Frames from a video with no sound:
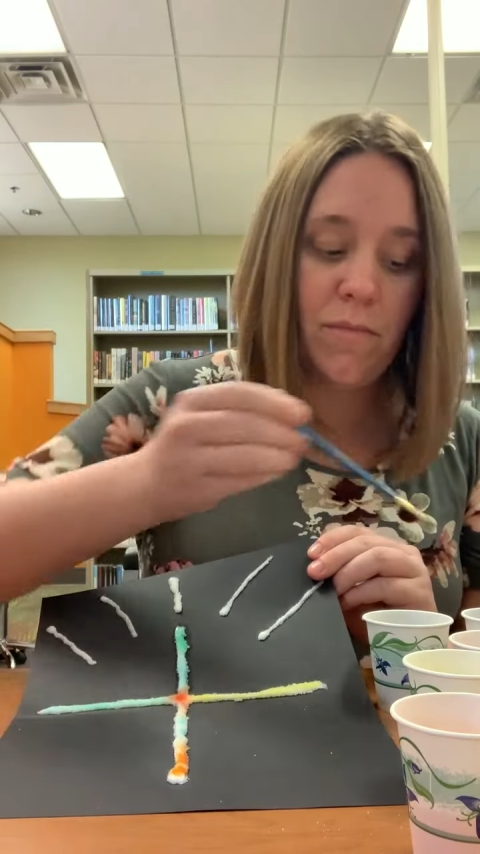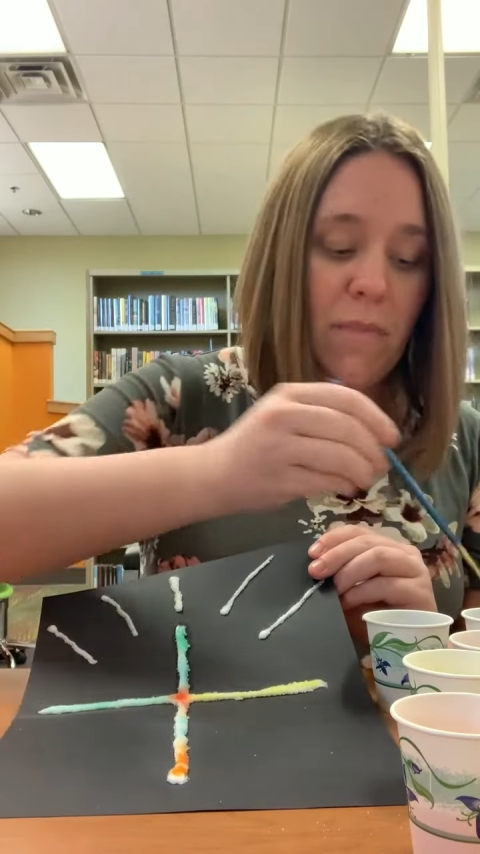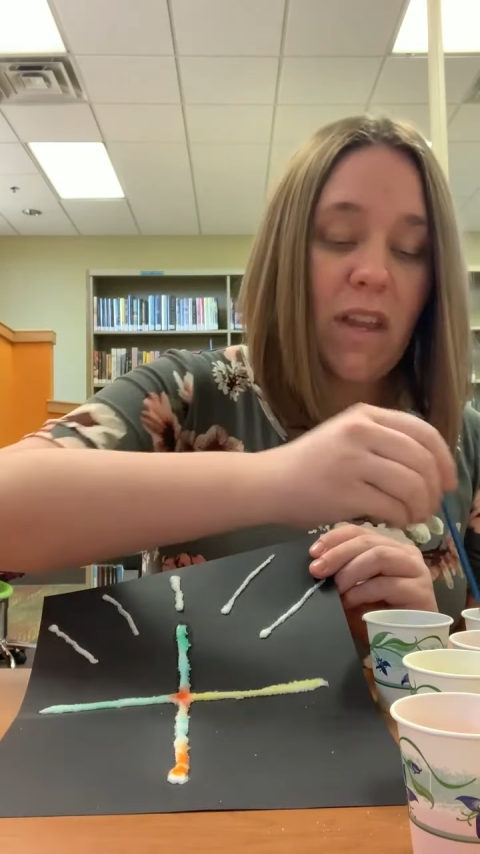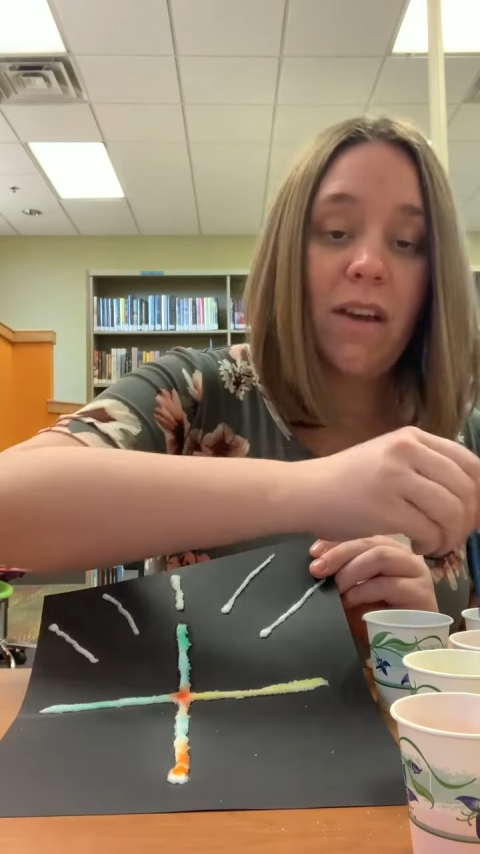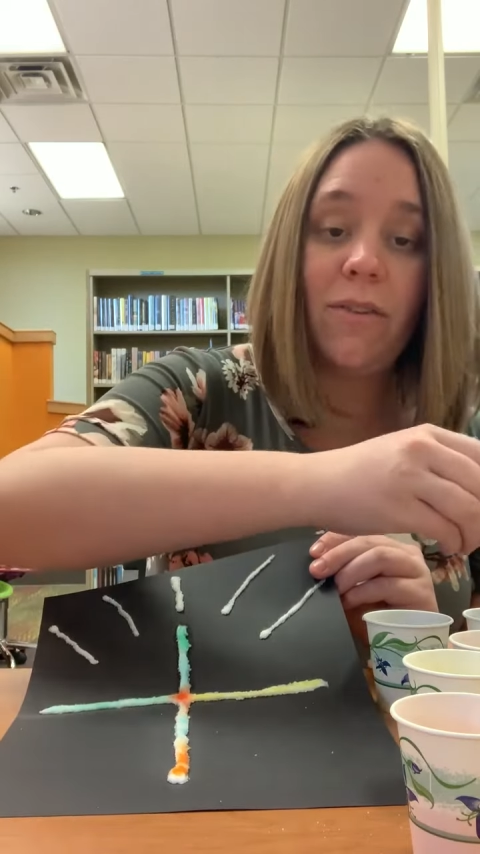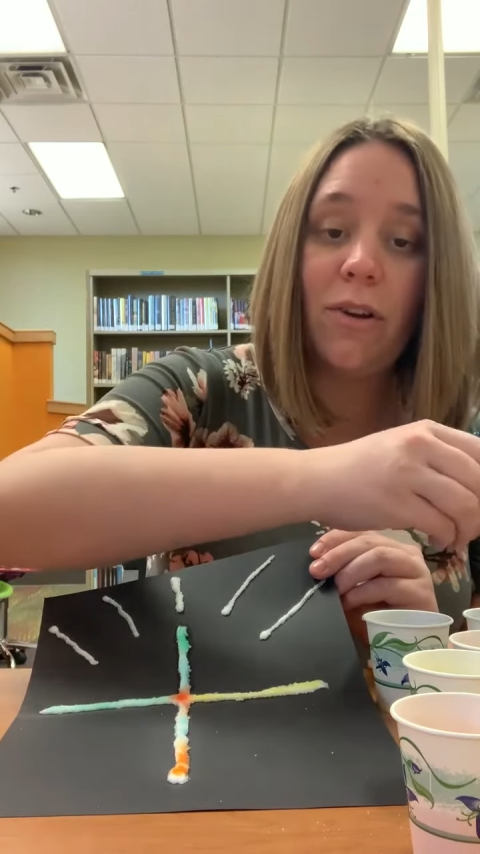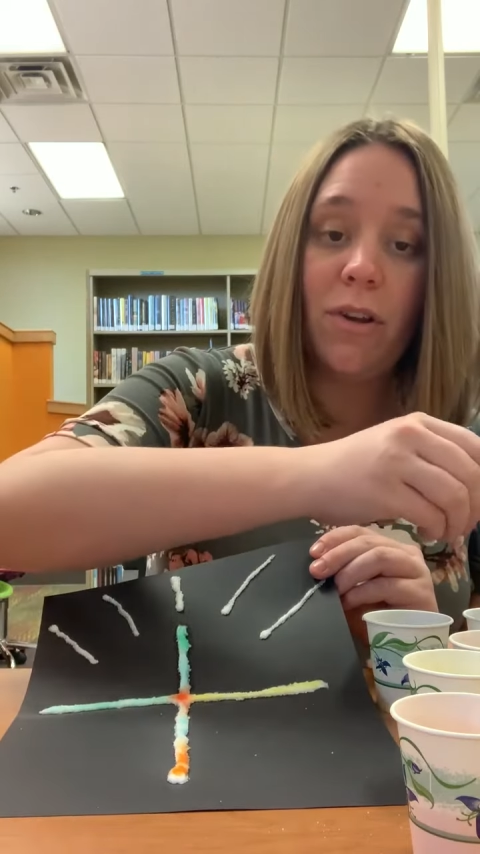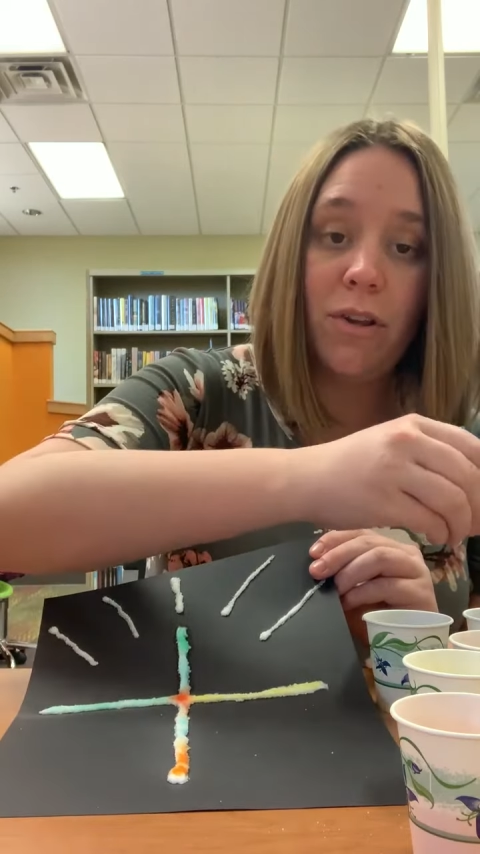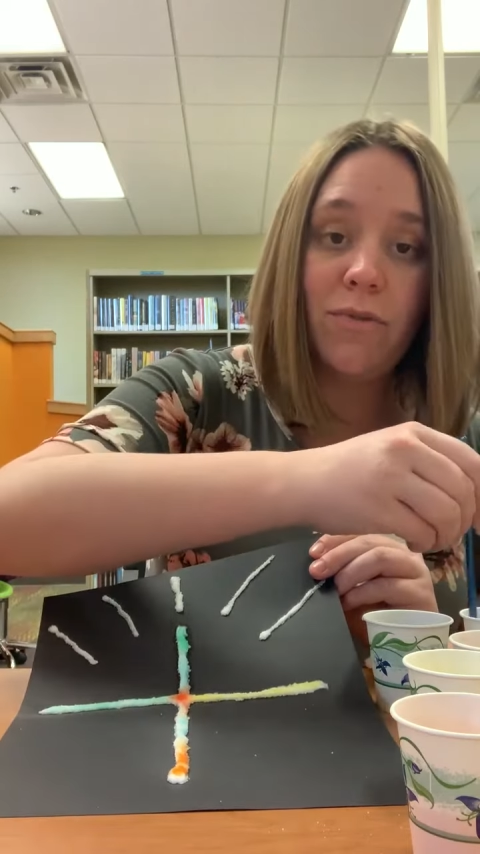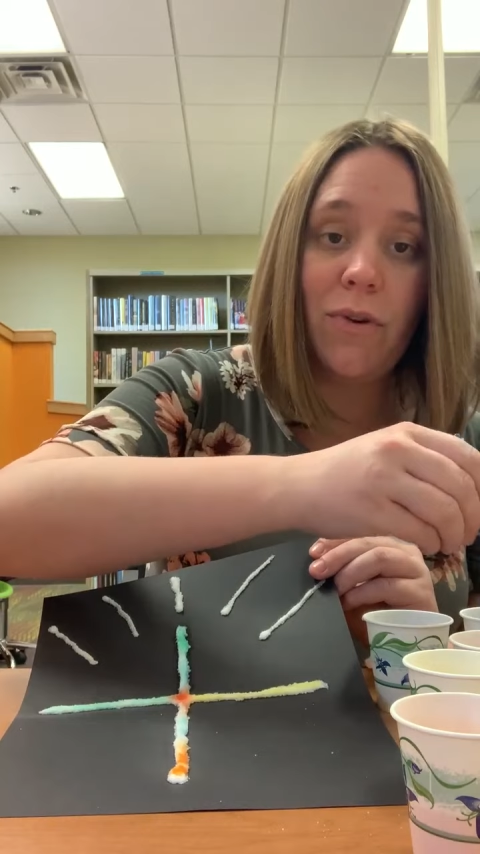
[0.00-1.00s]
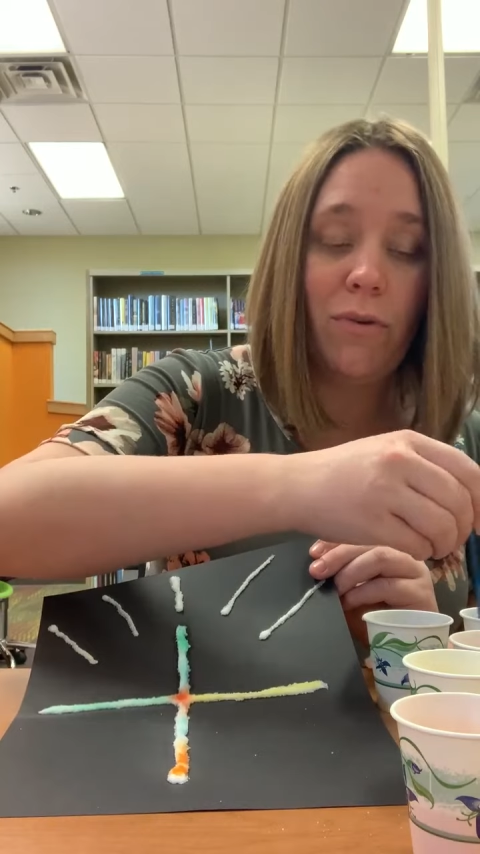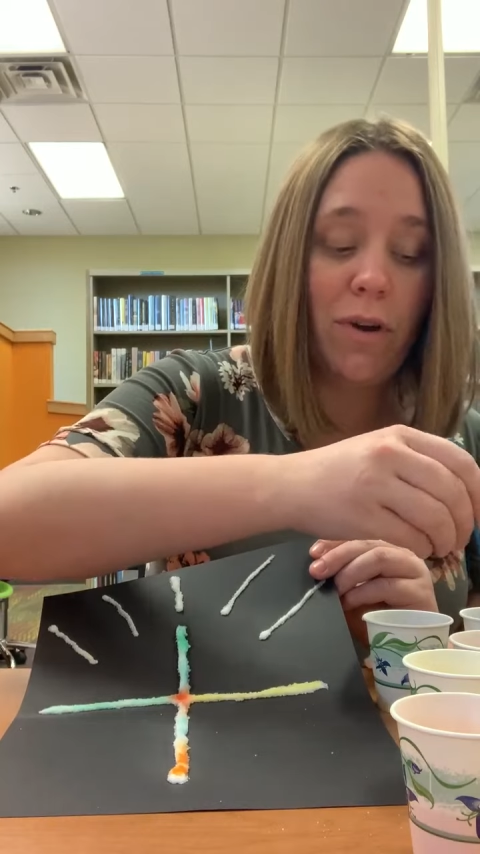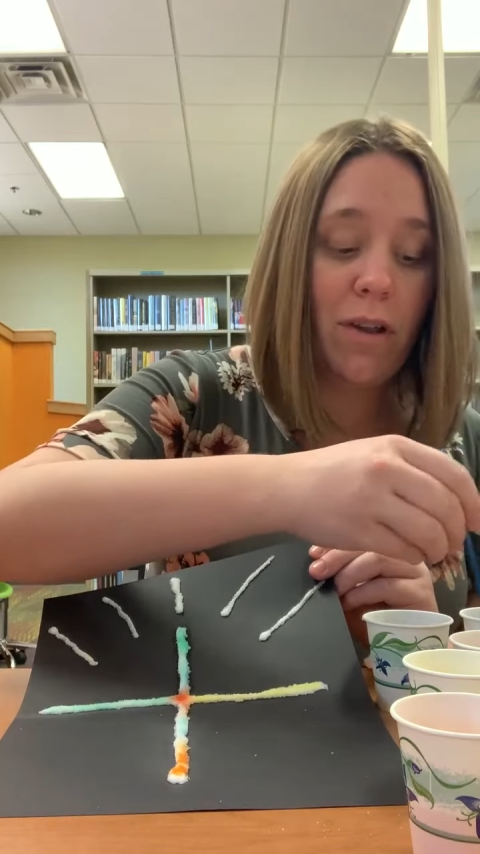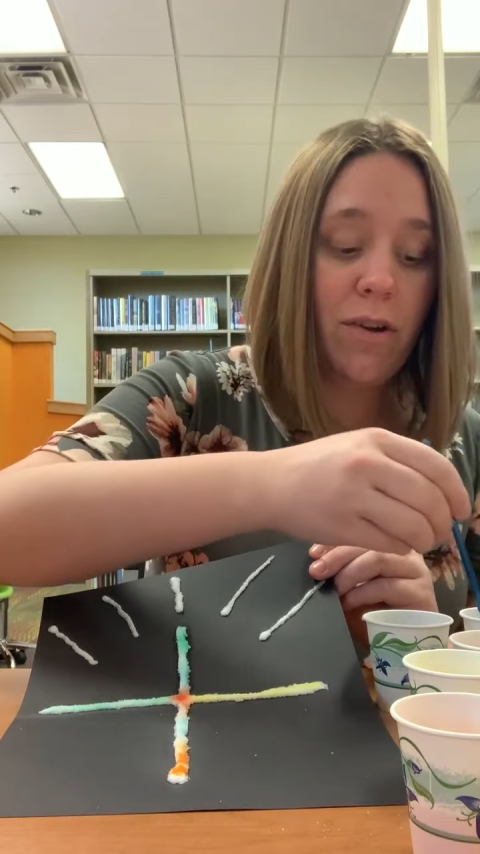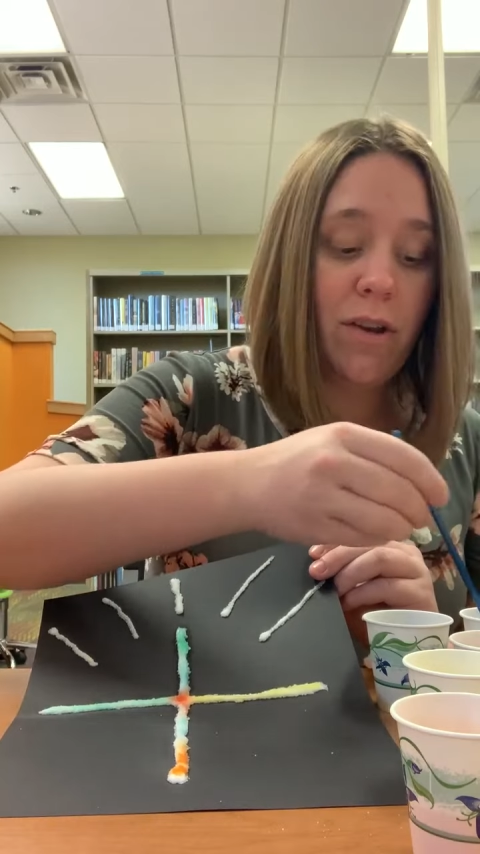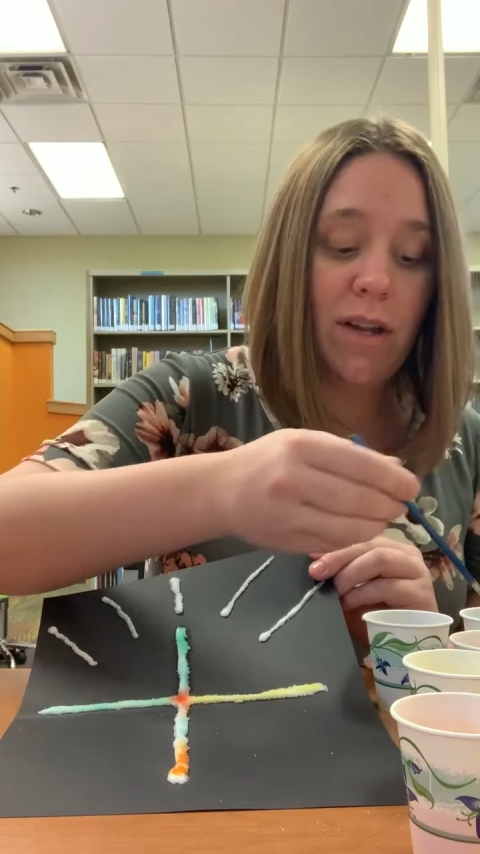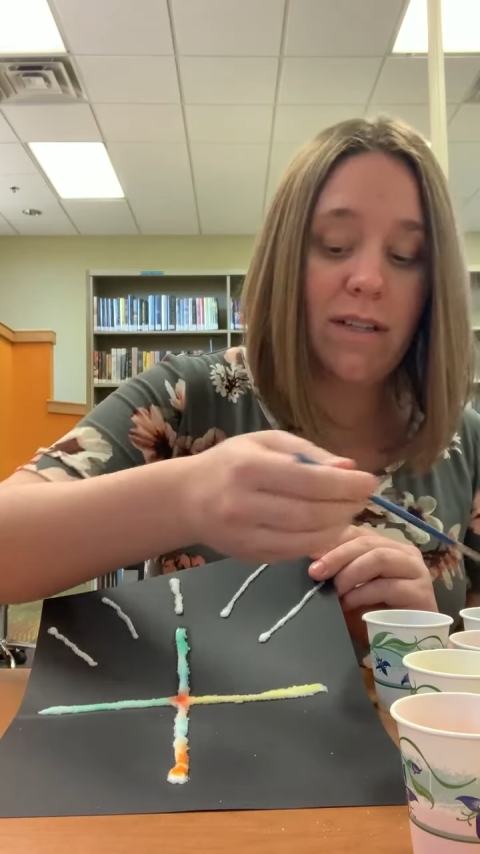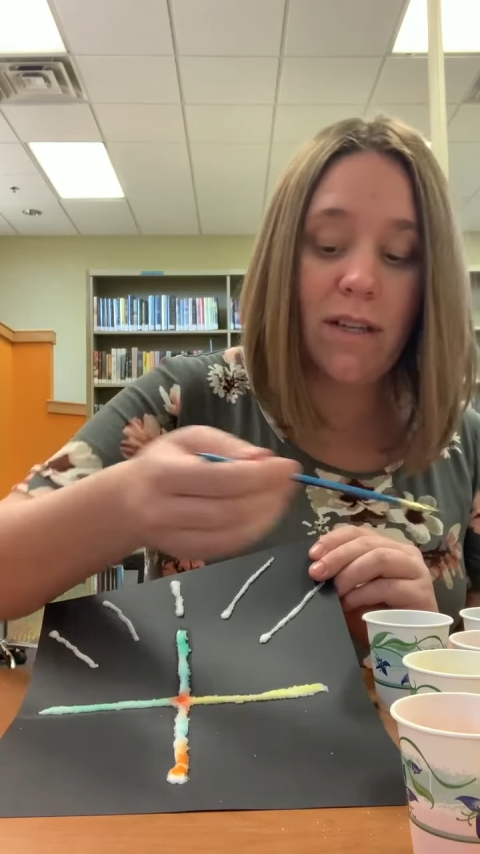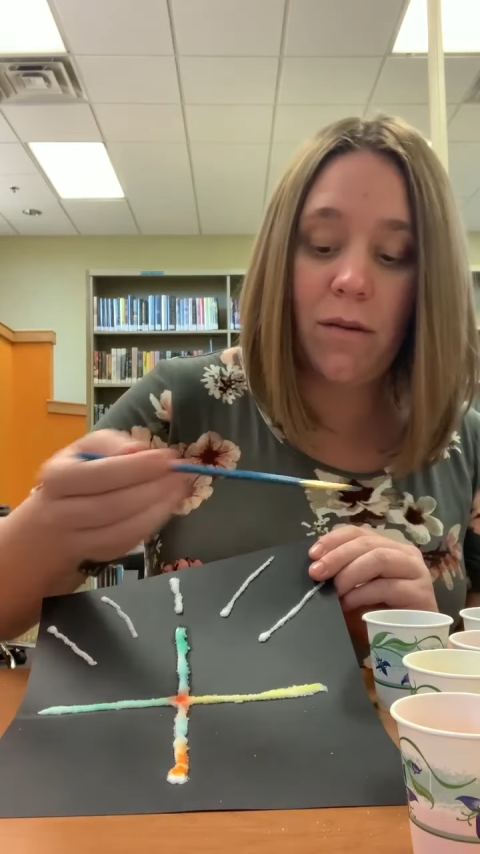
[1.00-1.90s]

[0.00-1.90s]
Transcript: Now, if you're going to use food coloring, like I said,